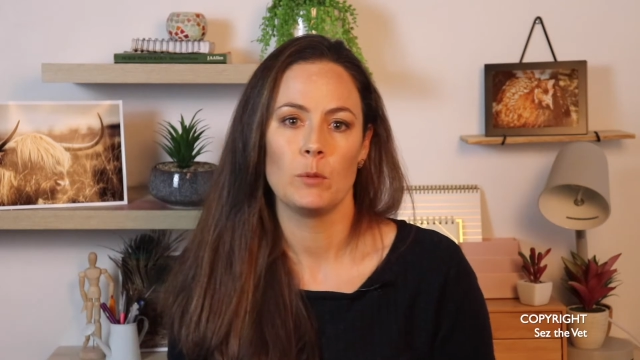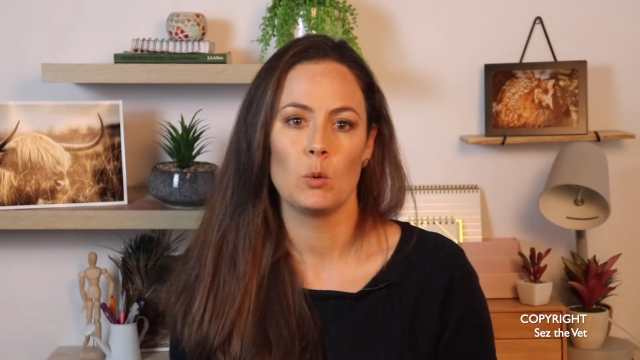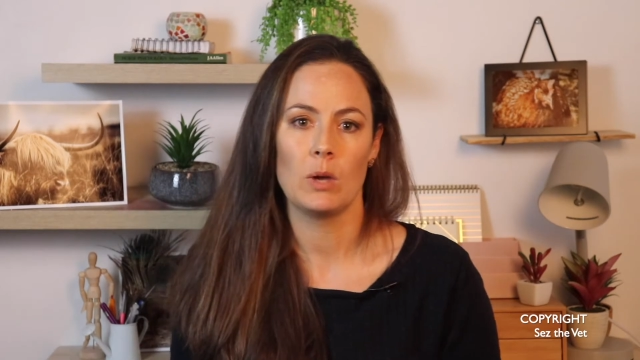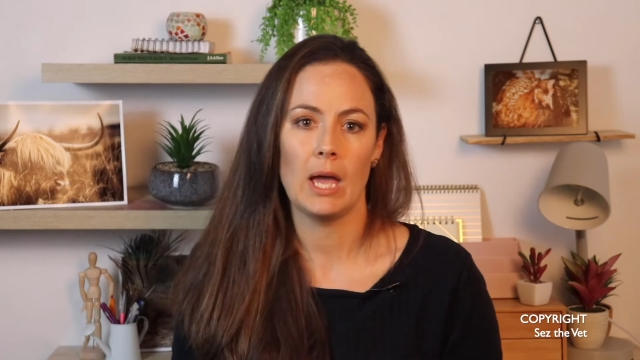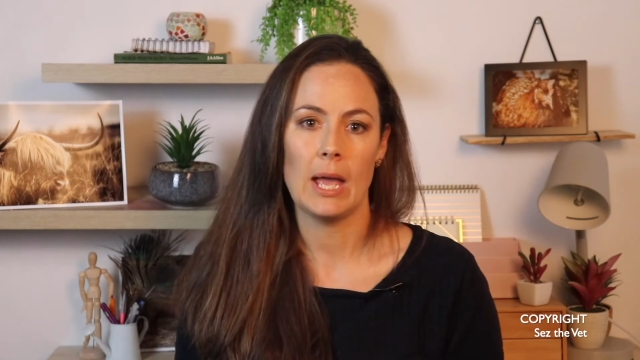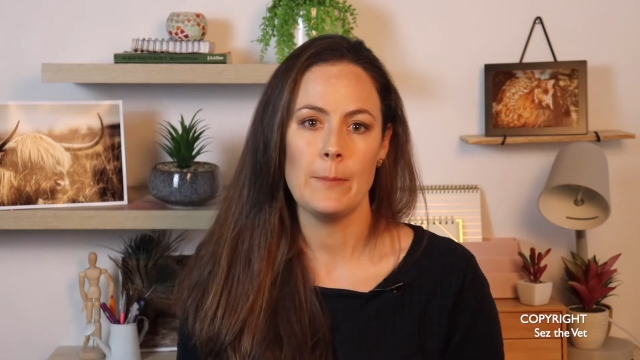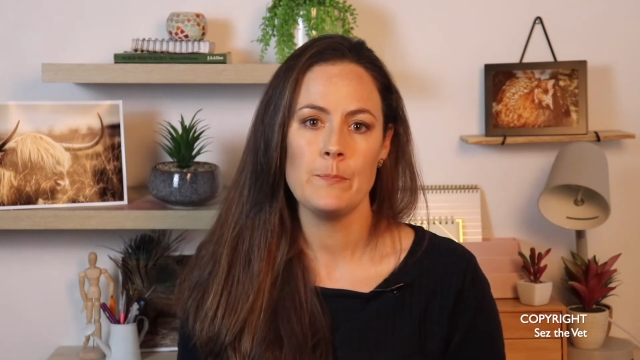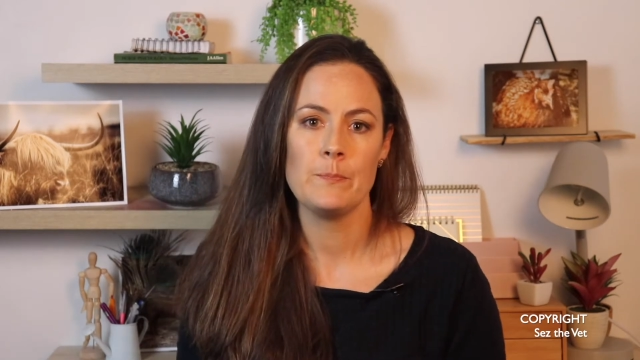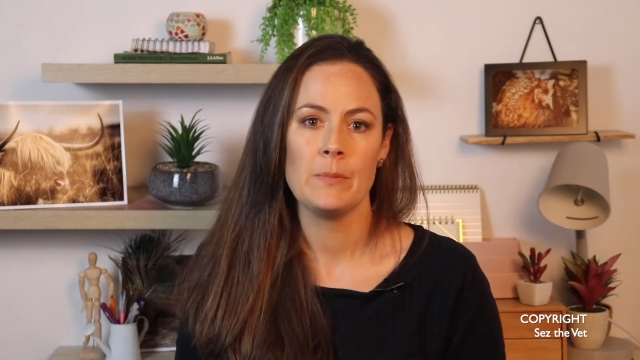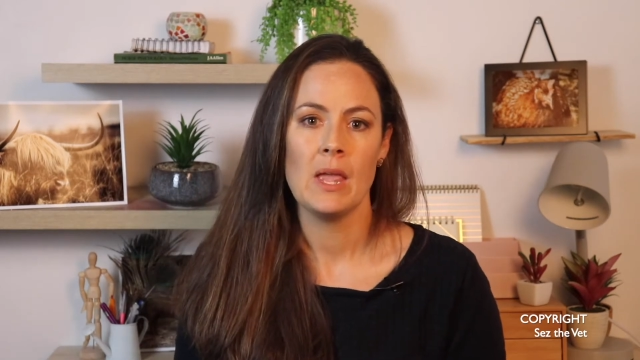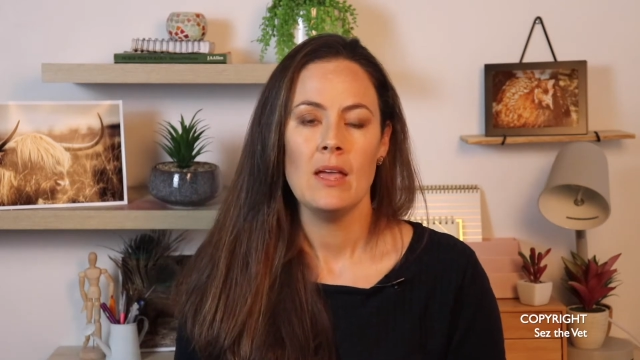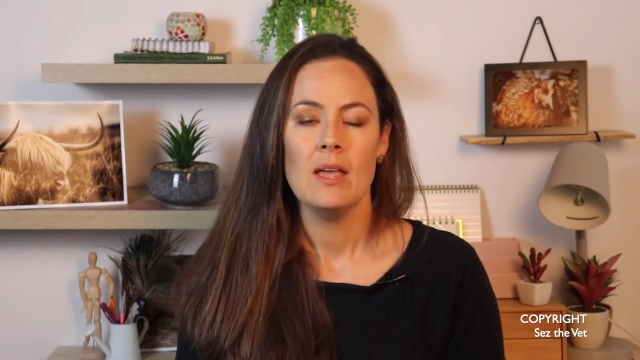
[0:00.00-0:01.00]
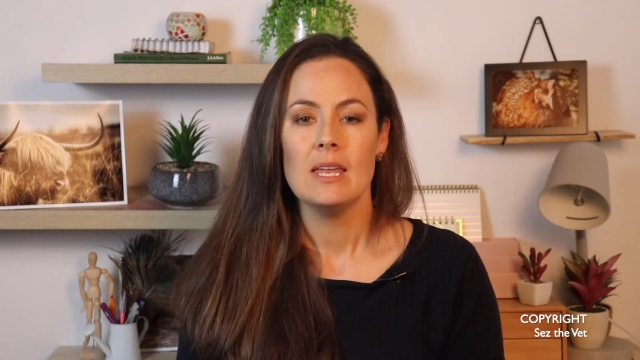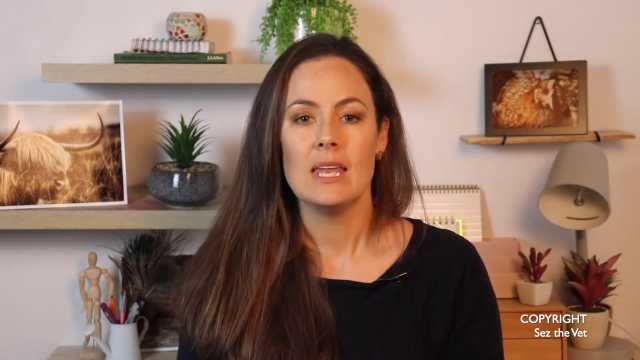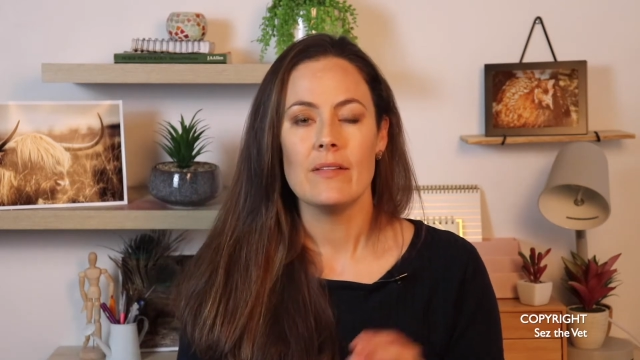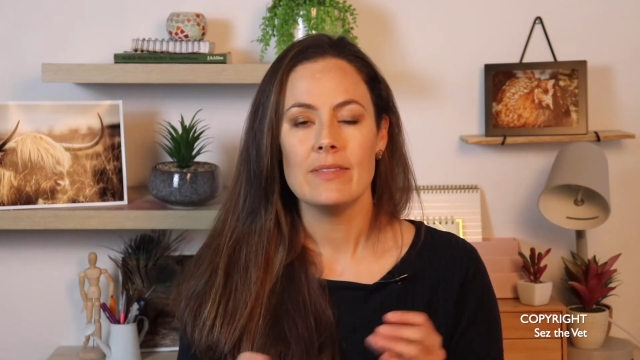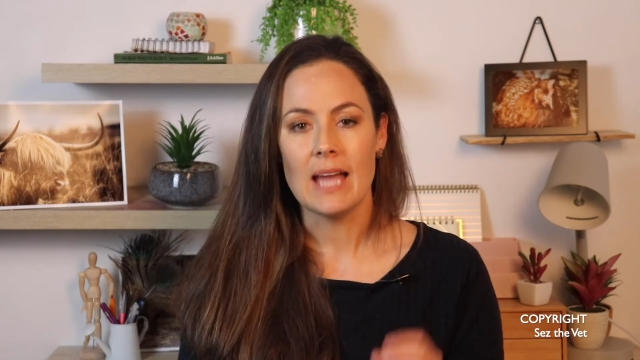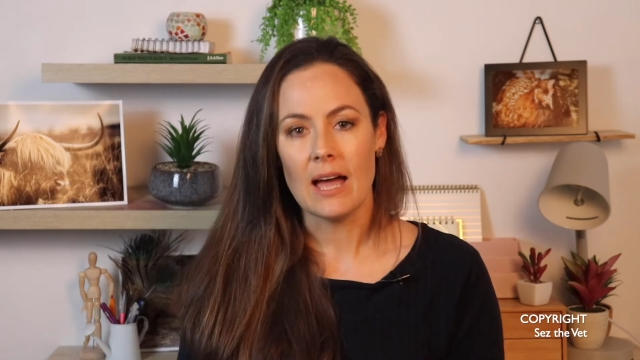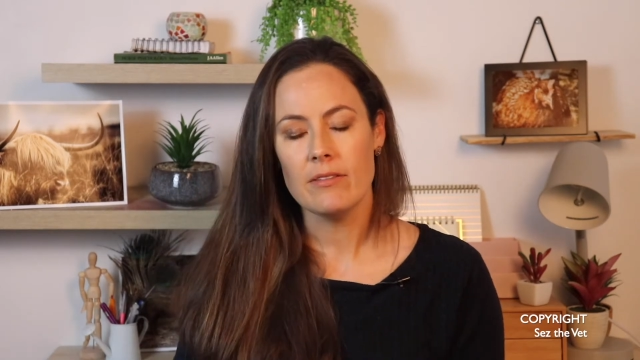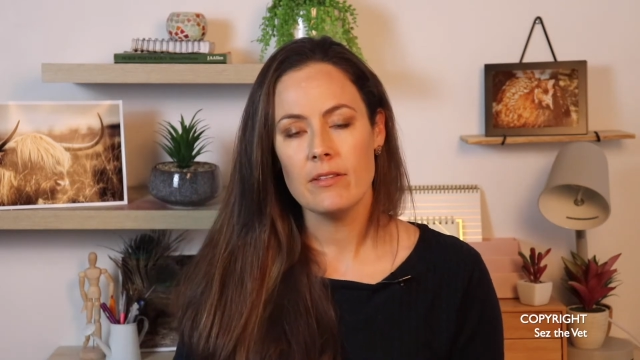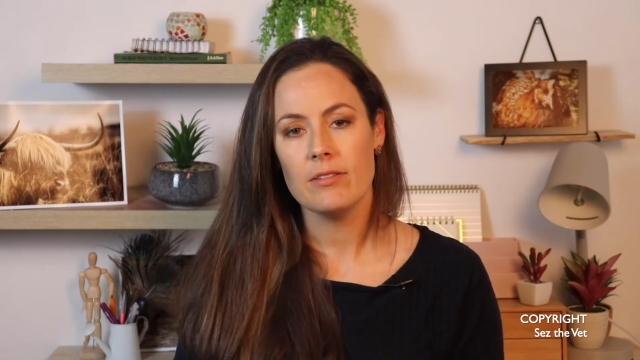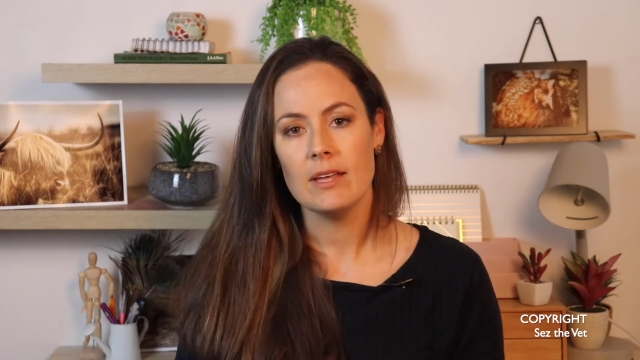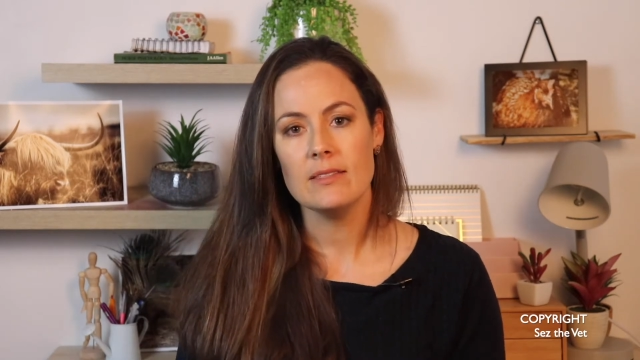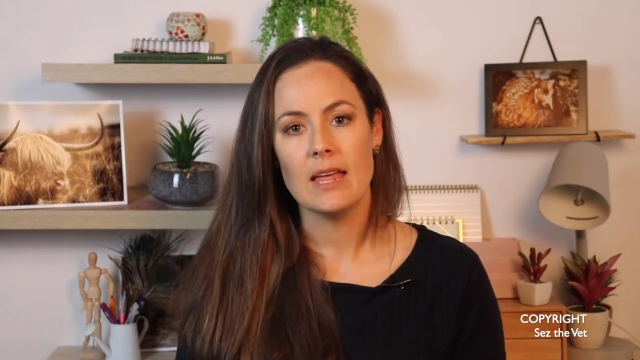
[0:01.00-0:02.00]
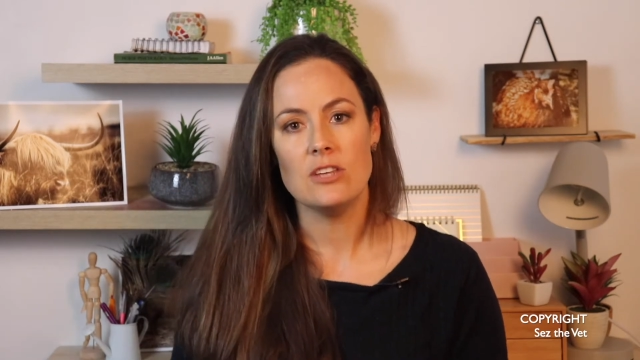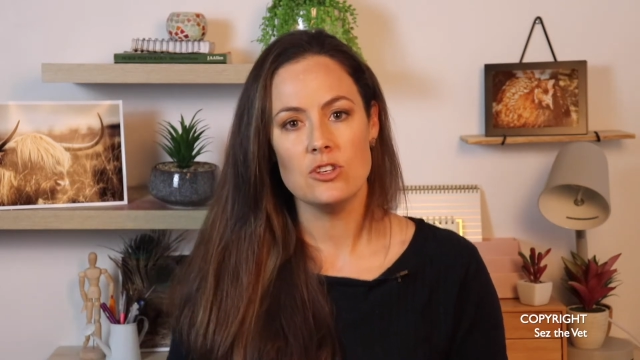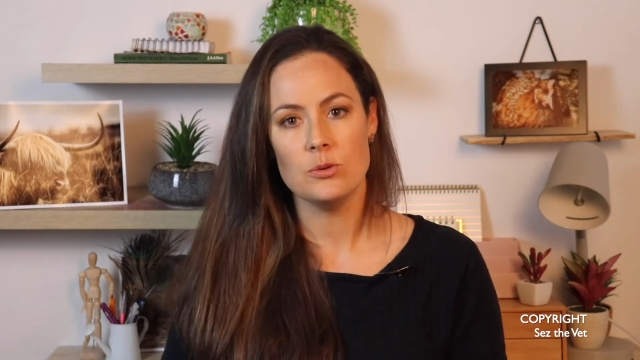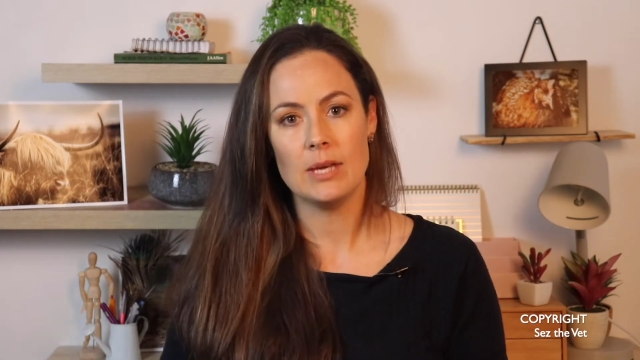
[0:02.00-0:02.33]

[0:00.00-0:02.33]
okay? Now, the other thing that you